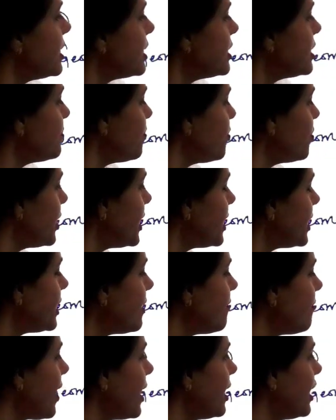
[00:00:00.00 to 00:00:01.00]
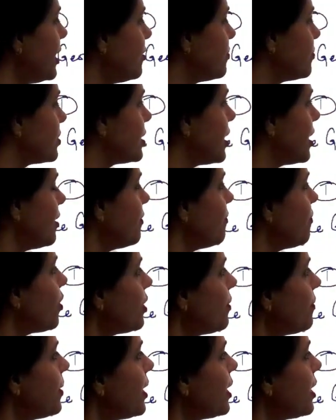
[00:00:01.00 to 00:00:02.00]
just putting the values.
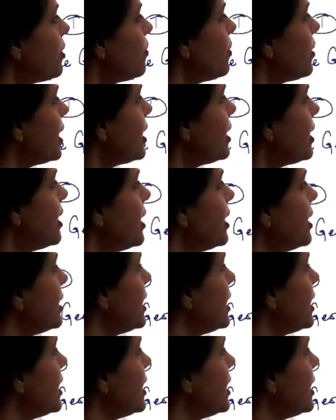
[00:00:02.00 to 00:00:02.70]
What we are doing?